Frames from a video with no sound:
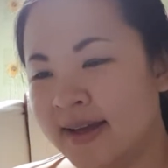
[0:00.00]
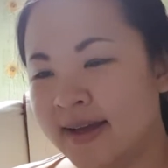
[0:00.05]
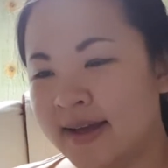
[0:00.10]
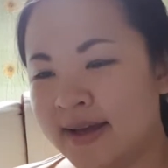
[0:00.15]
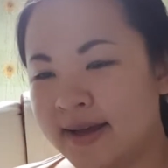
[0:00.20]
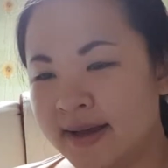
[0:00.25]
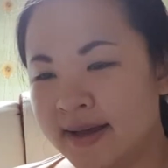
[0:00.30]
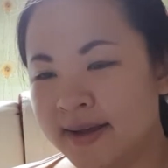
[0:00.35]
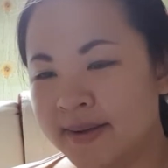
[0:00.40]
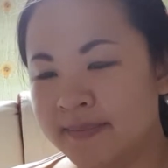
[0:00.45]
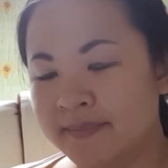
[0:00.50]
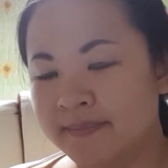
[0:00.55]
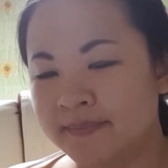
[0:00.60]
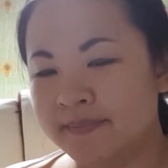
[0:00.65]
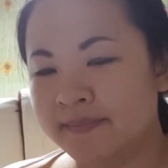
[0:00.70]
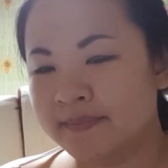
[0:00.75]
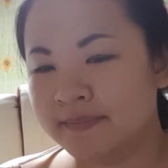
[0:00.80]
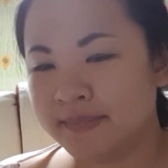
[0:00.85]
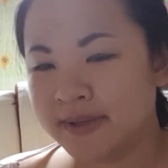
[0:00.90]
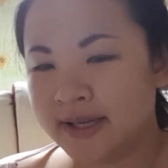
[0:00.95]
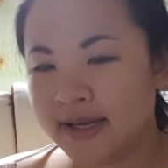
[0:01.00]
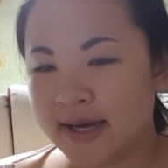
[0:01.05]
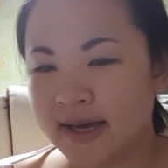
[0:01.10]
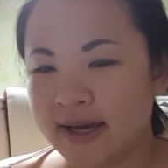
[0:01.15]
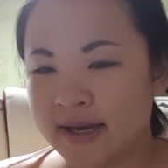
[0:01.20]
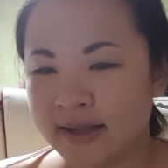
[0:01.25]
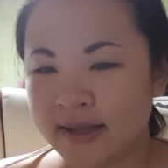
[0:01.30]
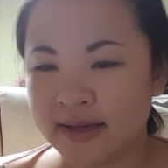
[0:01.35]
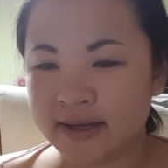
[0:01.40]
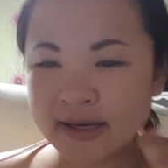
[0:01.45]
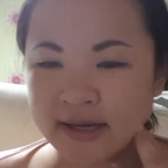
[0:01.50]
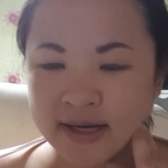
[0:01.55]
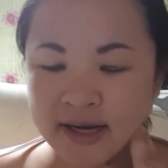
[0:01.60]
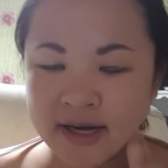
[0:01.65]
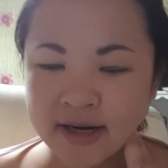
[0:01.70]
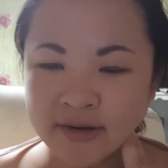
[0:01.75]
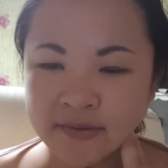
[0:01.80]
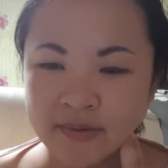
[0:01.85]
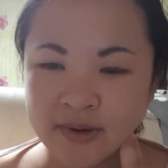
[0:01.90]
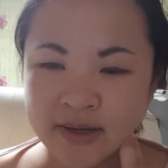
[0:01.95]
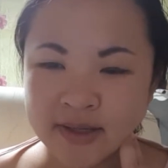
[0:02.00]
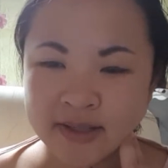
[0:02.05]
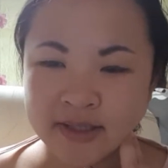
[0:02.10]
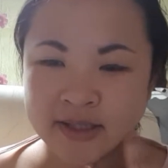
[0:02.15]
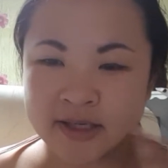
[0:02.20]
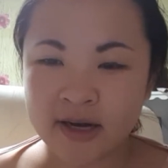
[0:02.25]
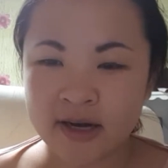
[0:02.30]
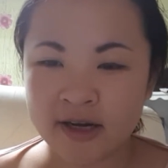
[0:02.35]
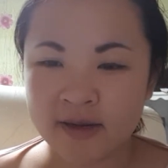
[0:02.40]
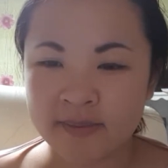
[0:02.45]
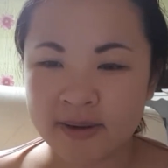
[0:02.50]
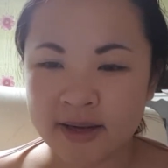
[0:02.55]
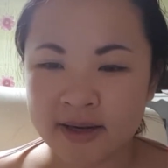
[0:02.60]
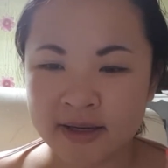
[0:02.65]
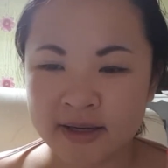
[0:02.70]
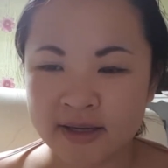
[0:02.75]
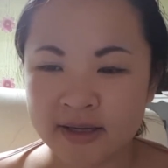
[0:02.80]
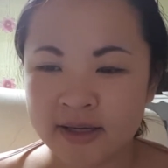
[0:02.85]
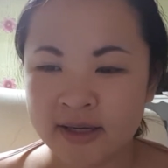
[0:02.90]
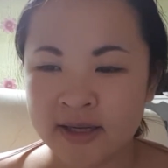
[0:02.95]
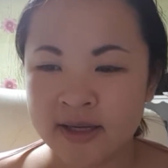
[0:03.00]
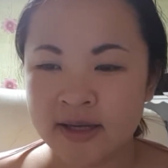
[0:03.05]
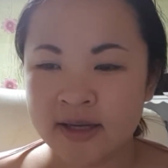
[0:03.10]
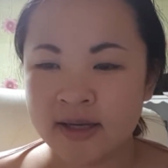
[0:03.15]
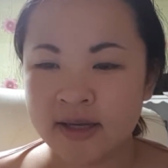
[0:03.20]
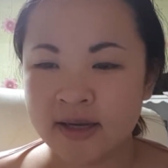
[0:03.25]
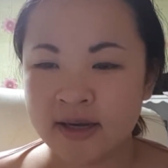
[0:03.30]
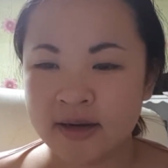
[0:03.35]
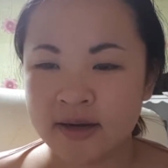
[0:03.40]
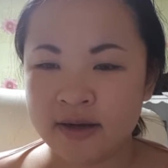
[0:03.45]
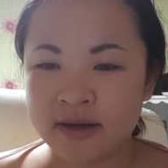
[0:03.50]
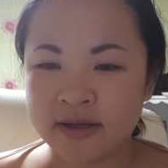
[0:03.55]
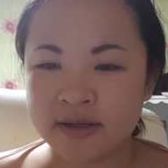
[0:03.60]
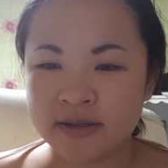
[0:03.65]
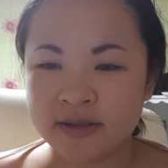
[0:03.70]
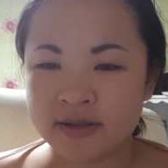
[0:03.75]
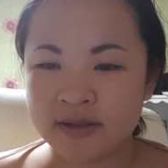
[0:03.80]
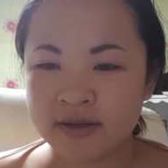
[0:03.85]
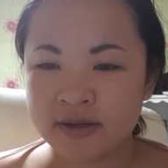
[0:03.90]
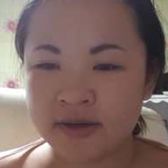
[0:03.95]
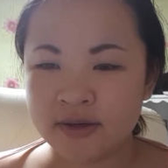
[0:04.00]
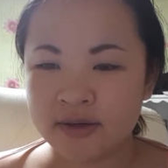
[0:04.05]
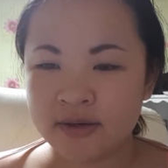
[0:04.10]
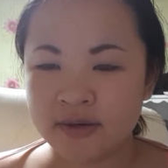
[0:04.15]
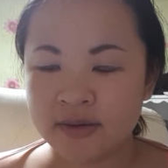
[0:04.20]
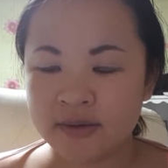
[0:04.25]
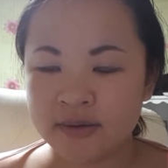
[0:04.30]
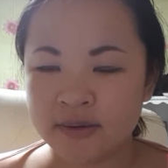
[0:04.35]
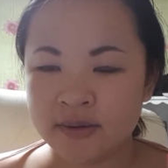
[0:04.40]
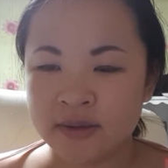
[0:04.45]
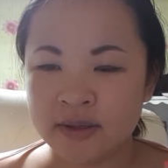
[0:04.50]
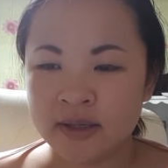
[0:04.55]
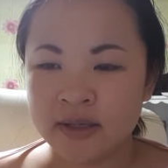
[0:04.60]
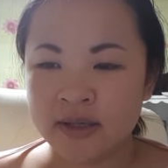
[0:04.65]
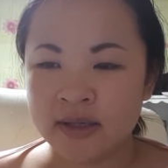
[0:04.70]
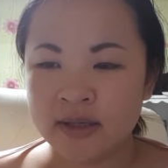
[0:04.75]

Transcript: But yeah, like I kind of wanted to talk about it and also